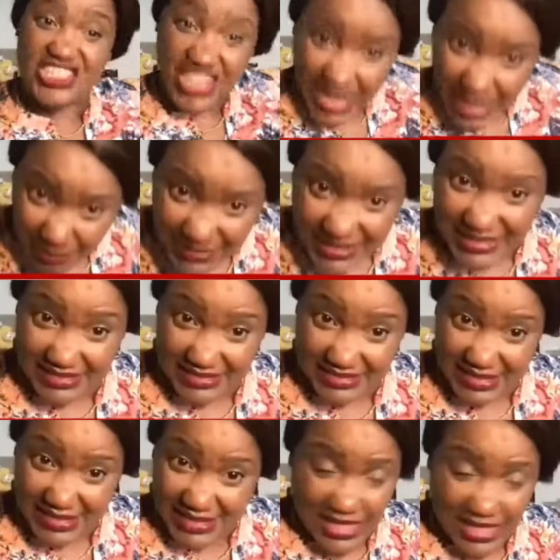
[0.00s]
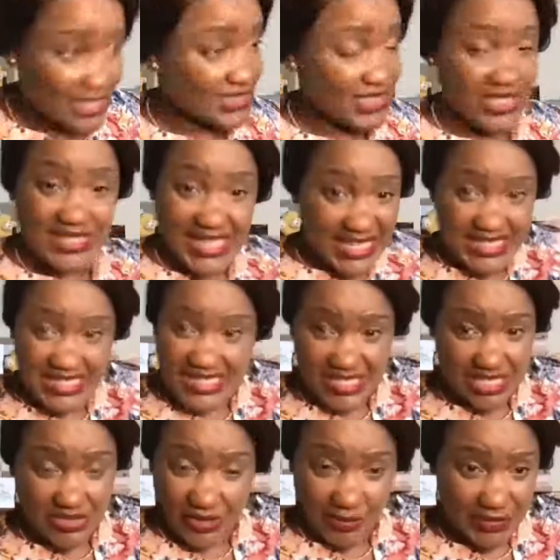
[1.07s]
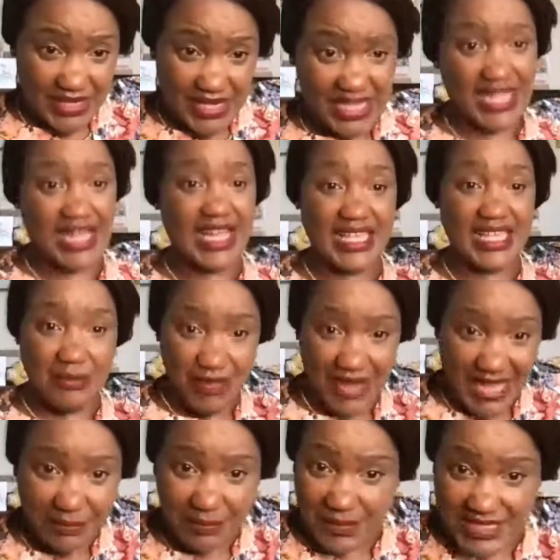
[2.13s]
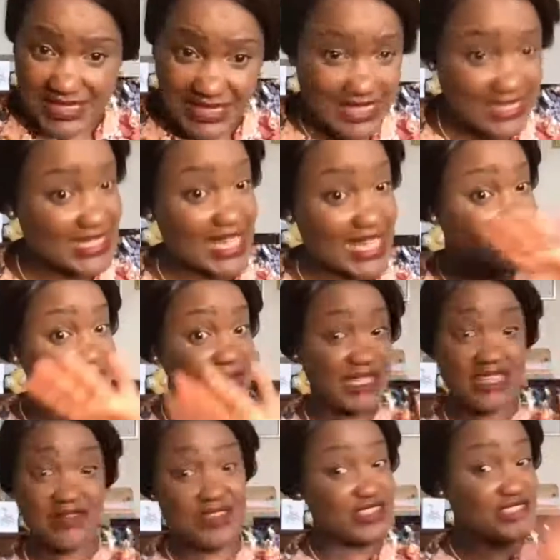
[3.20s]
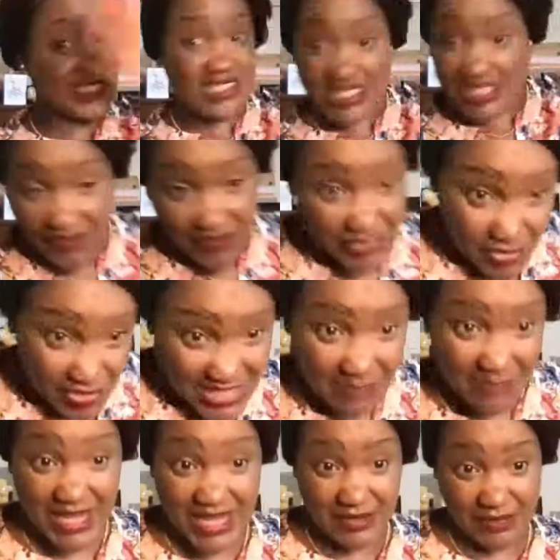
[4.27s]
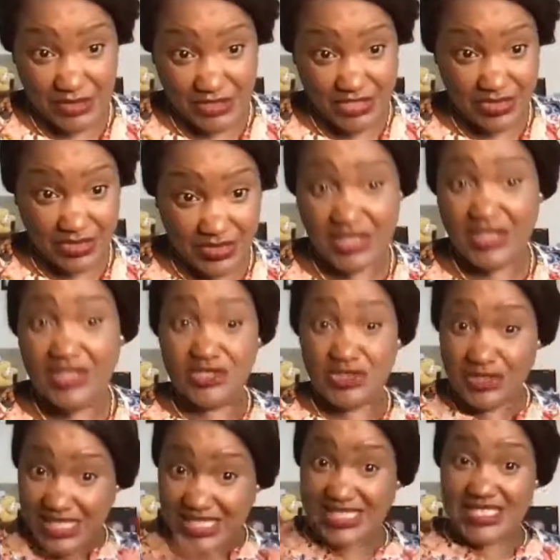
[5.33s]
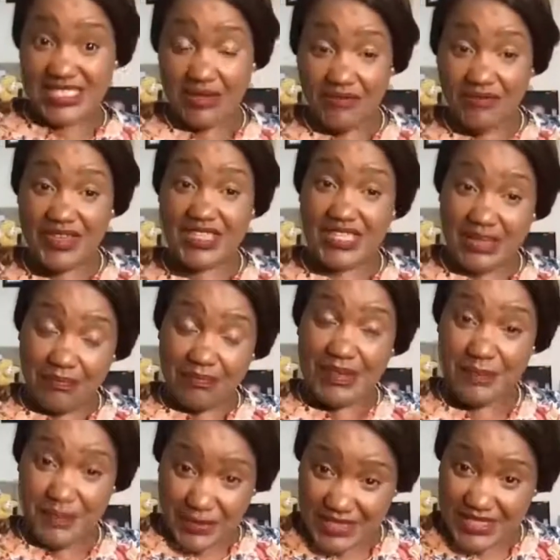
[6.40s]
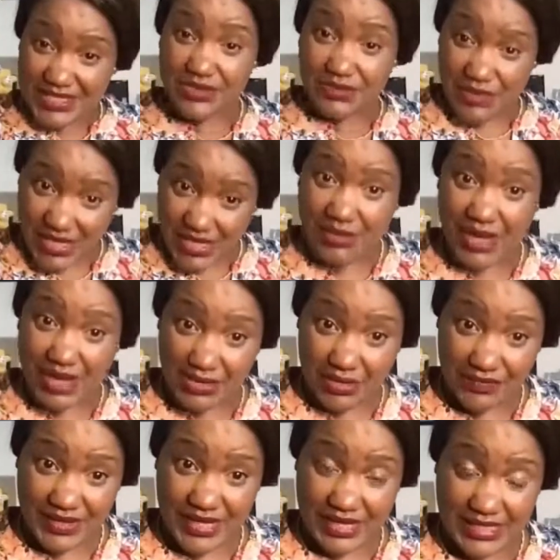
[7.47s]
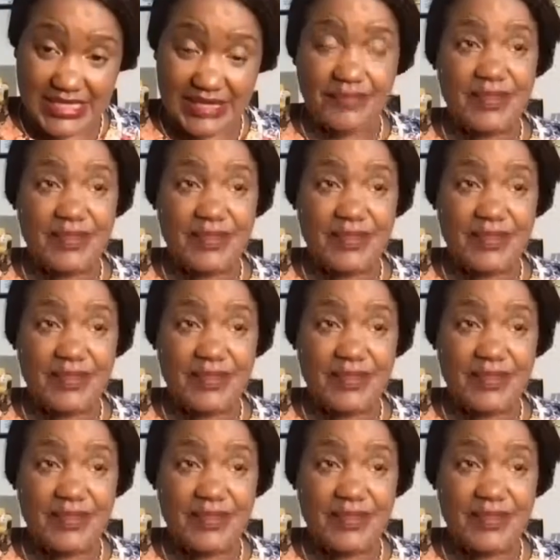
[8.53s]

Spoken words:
happened. The United States of America had a black president. Edinburgh University refused a black person. So this is something that people need to be aware of that.